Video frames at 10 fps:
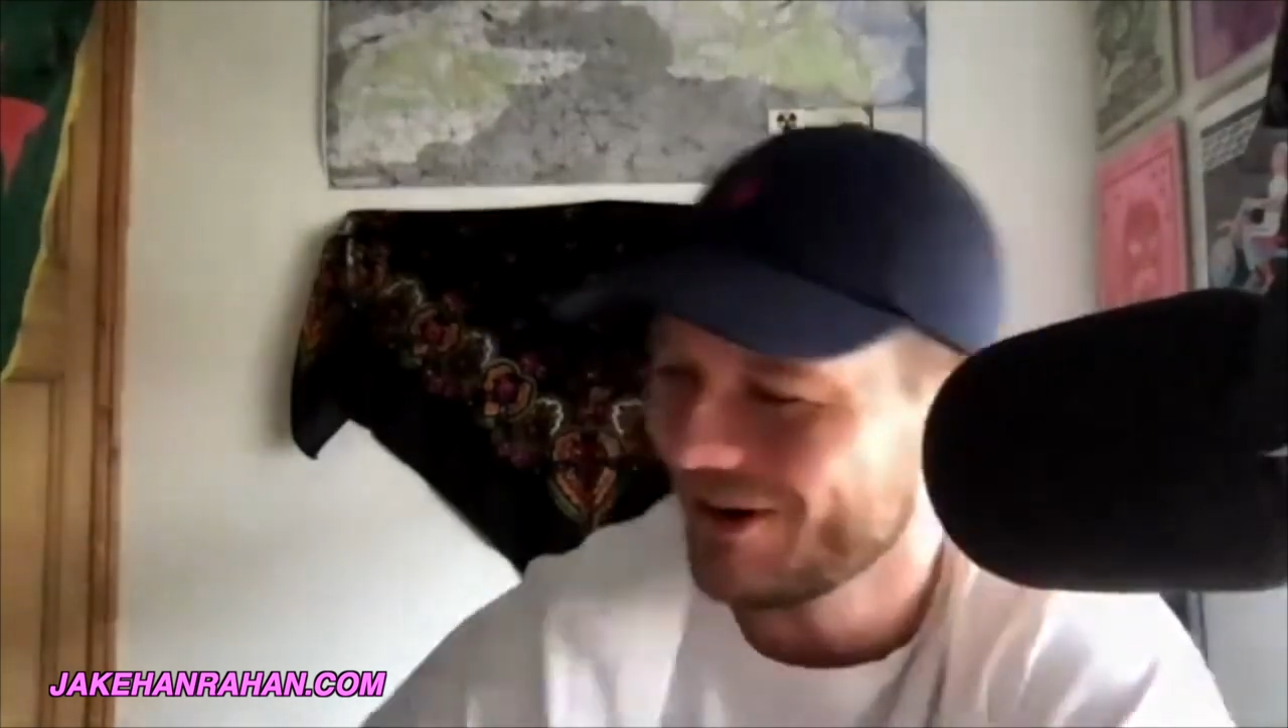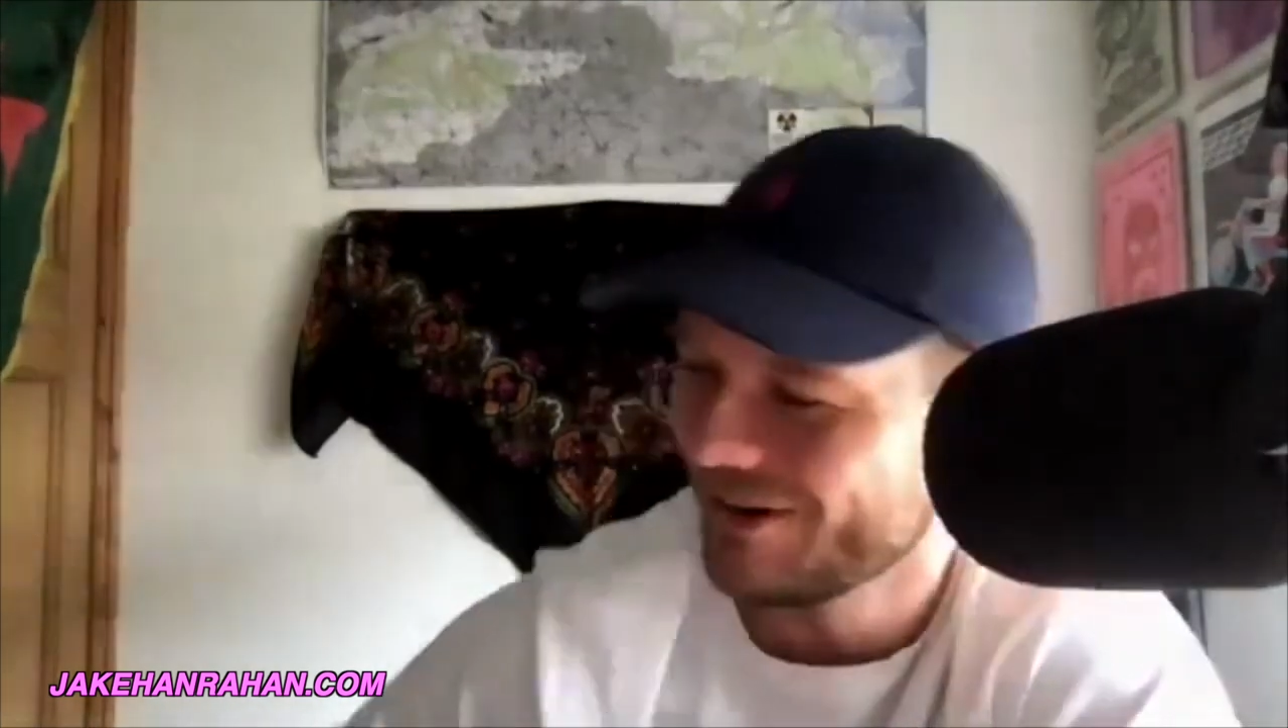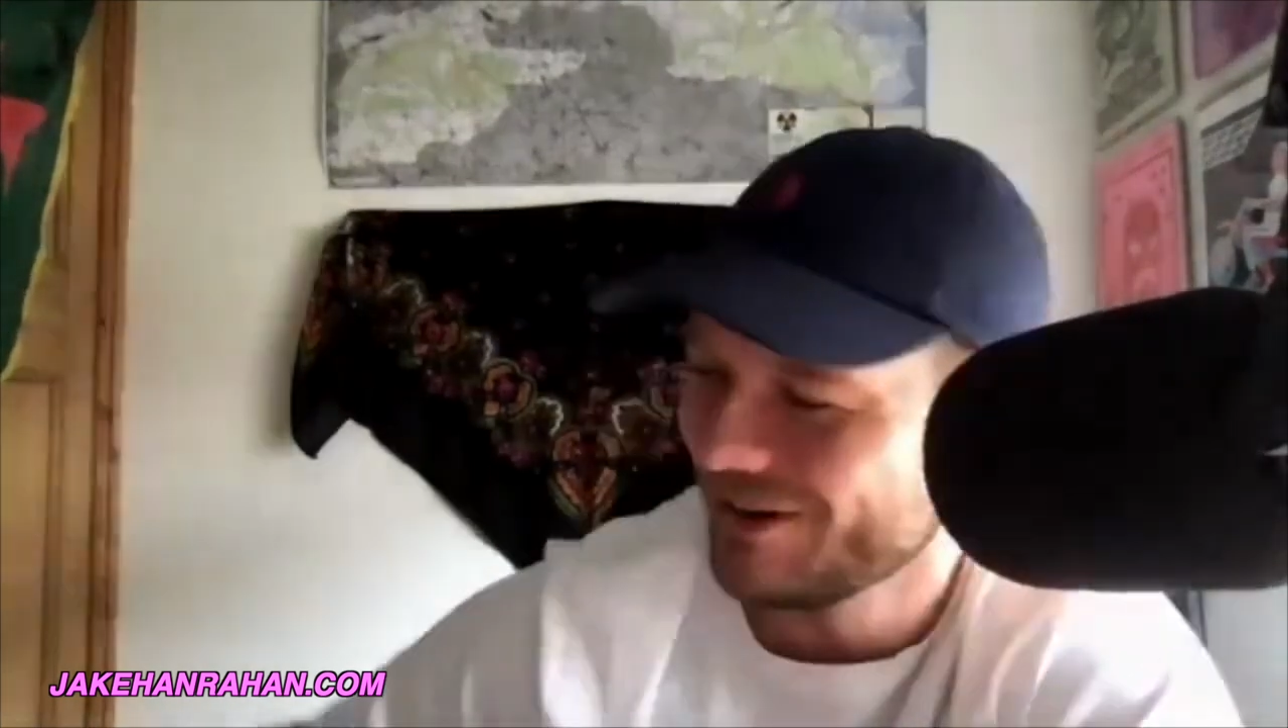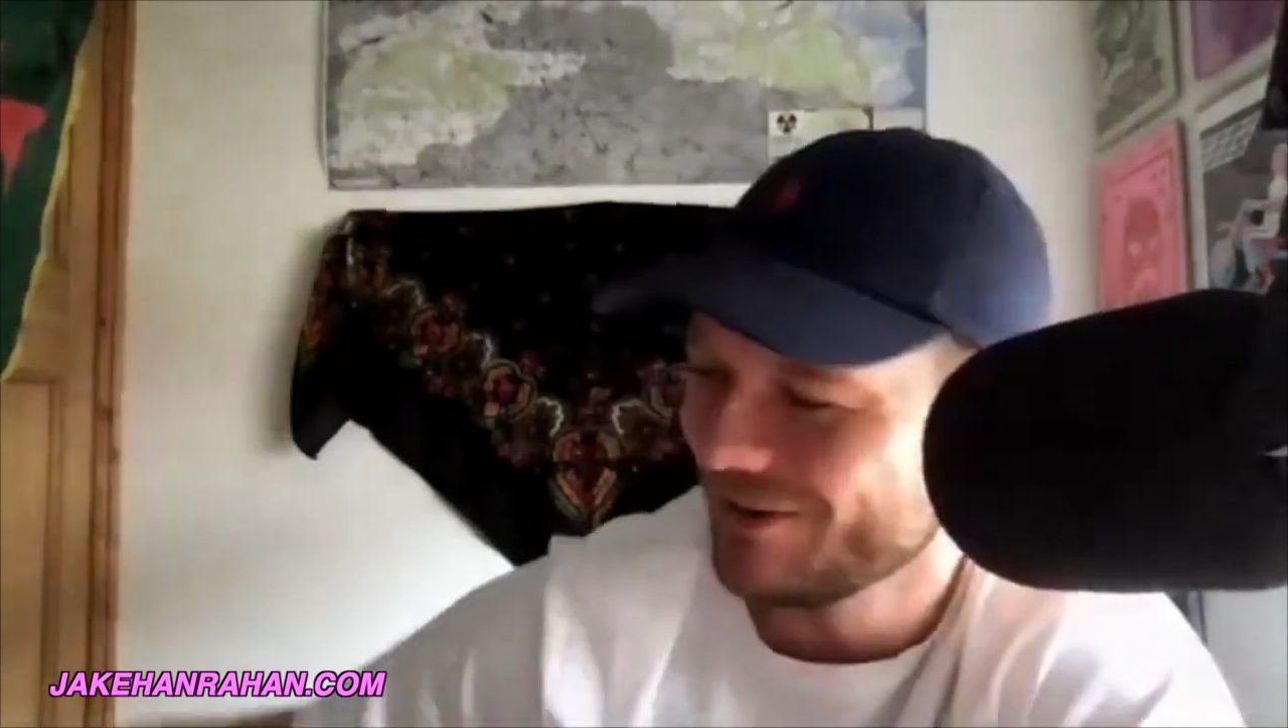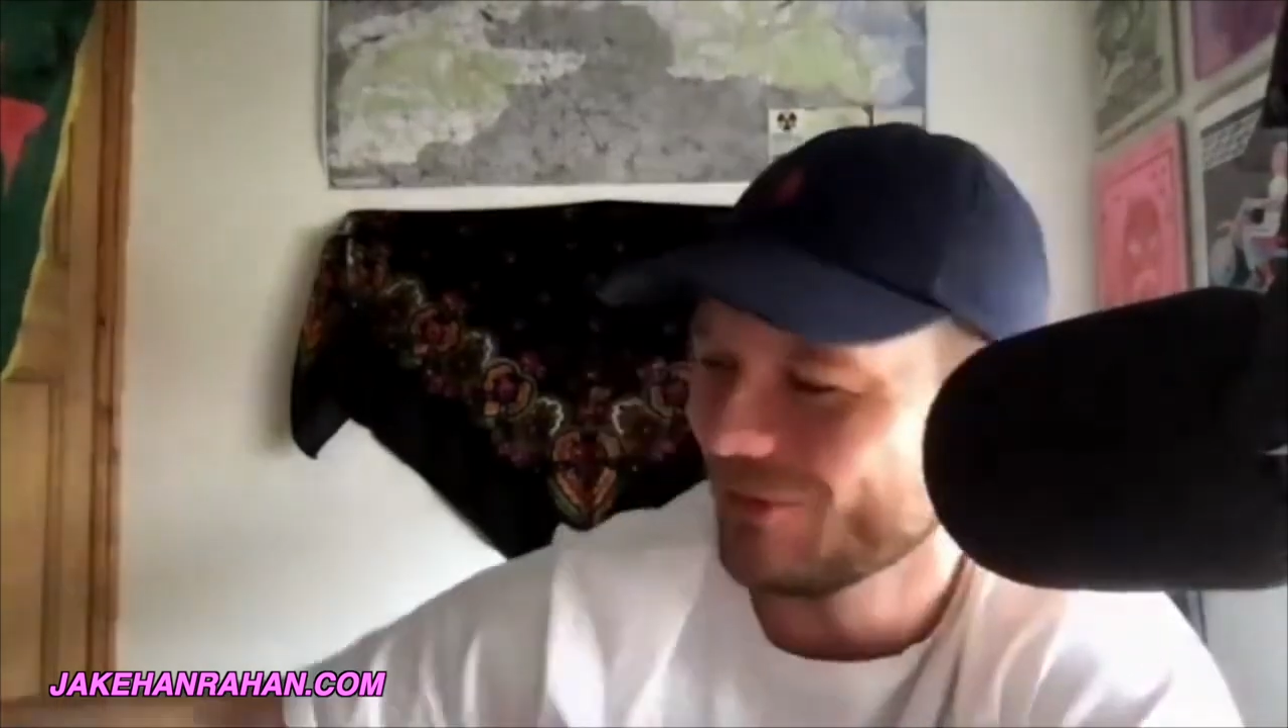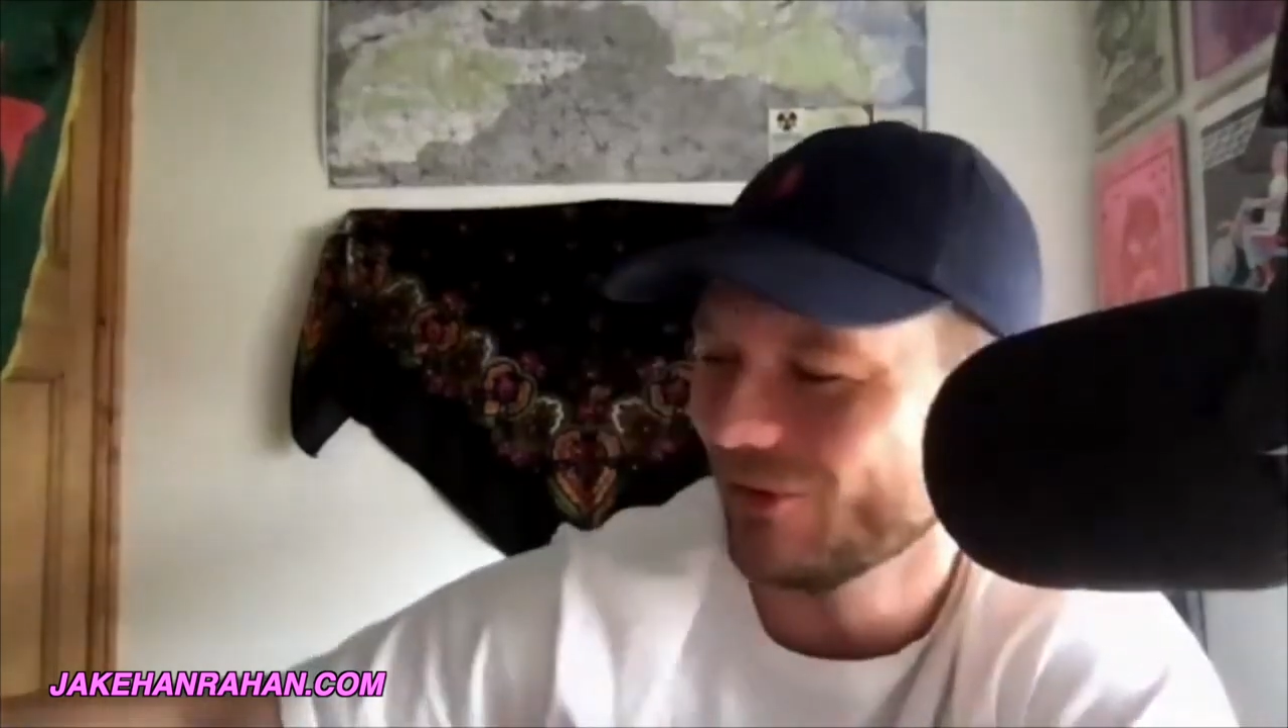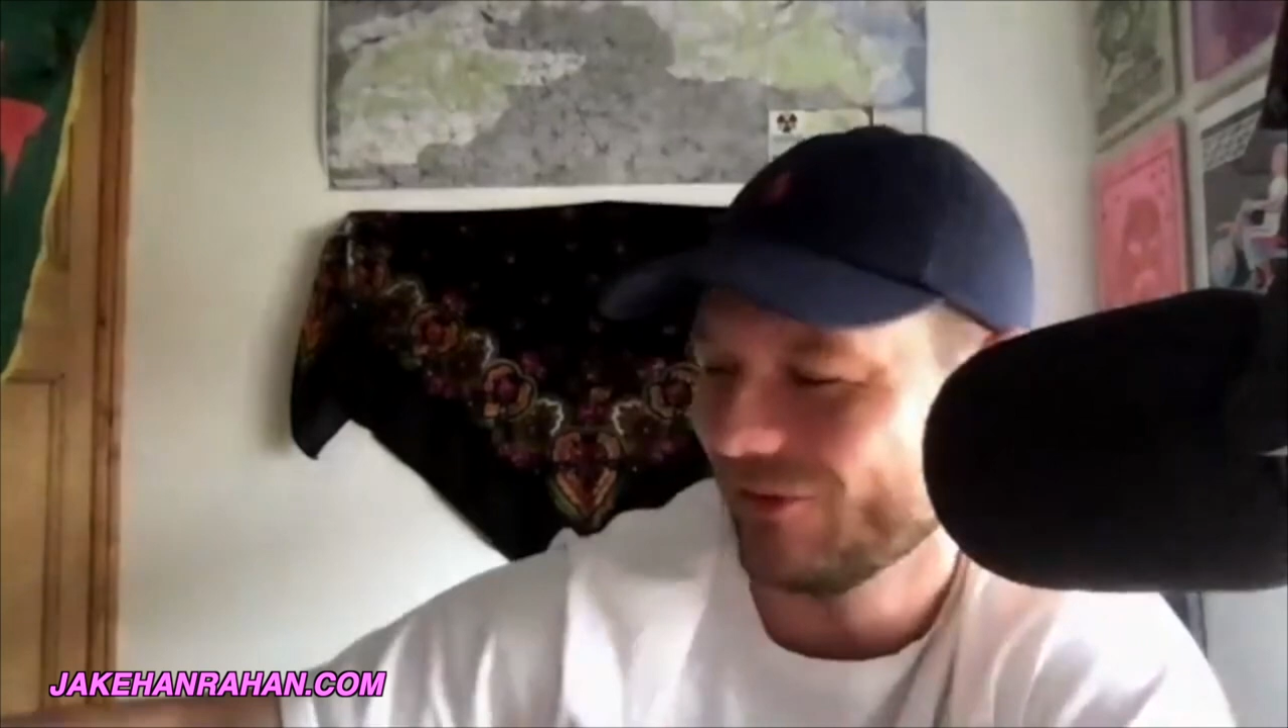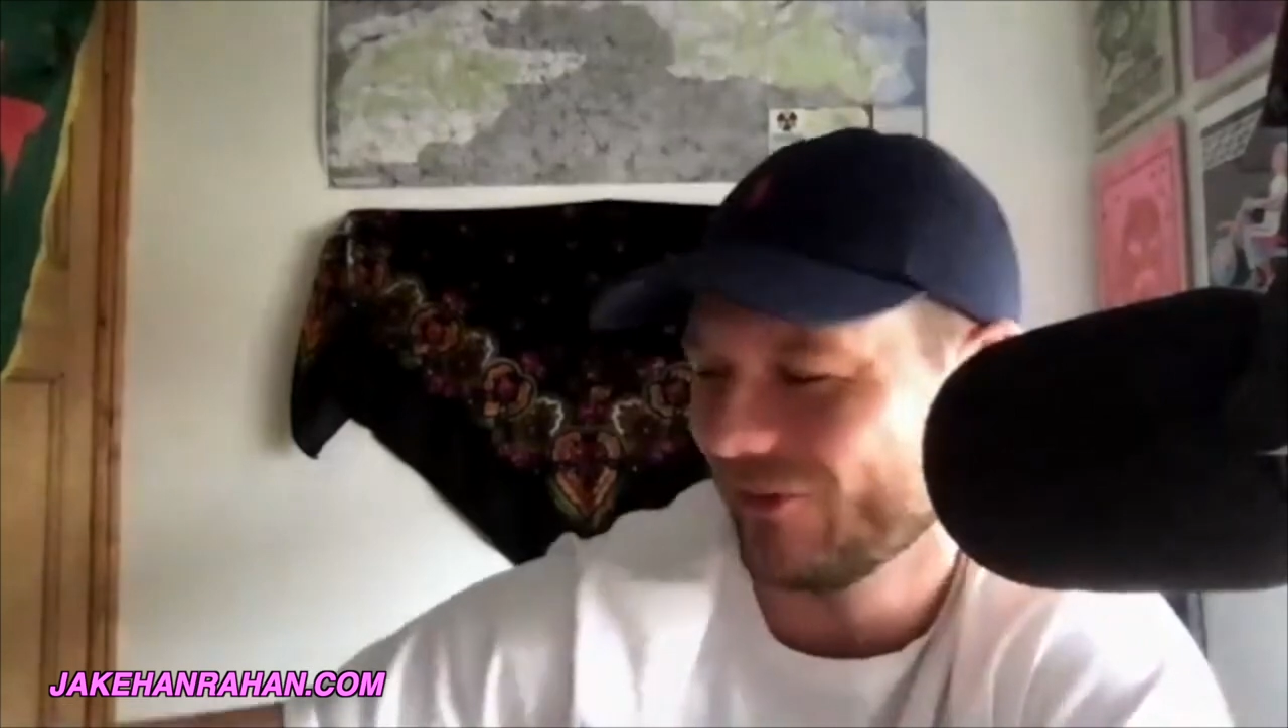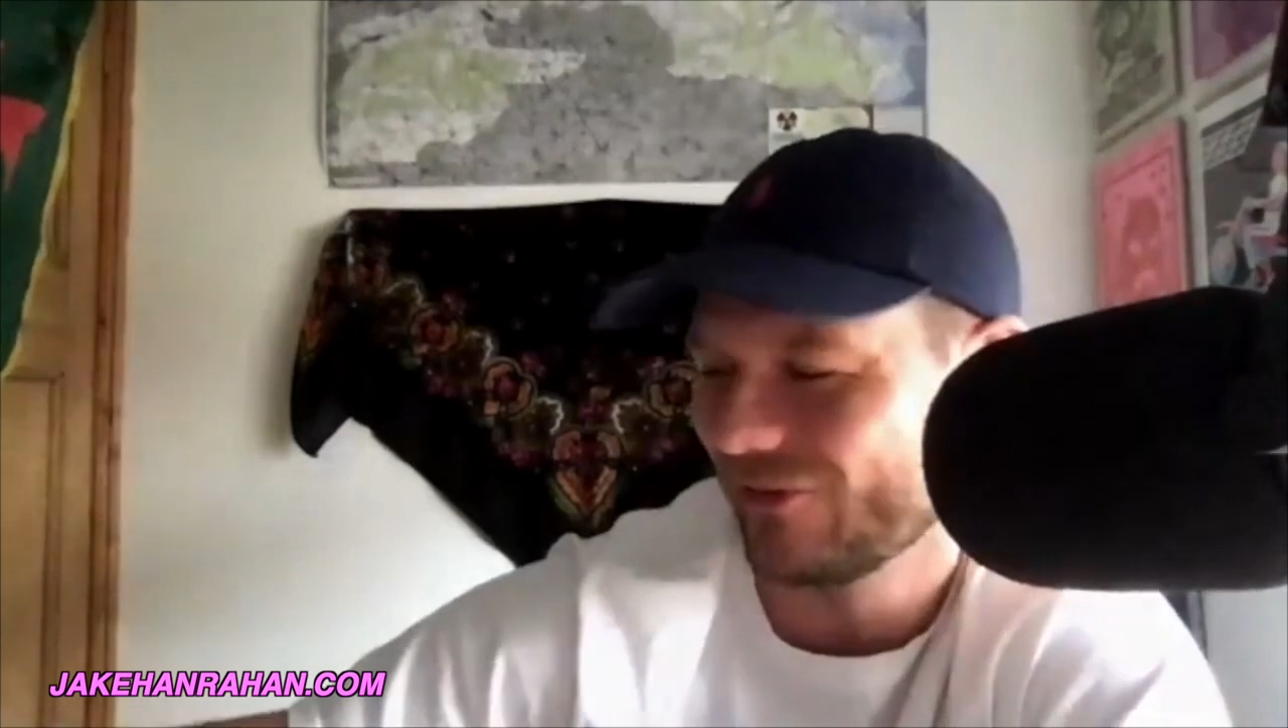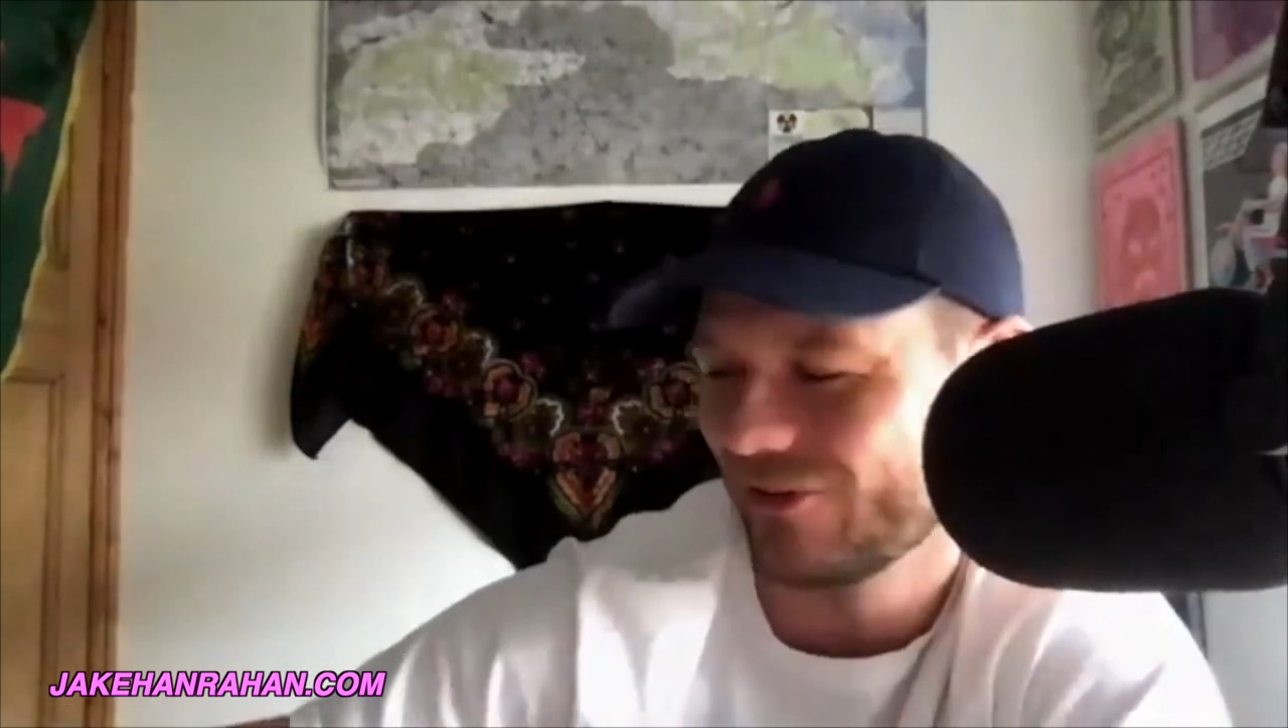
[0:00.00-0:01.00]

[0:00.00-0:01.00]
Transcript: me anywhere anymore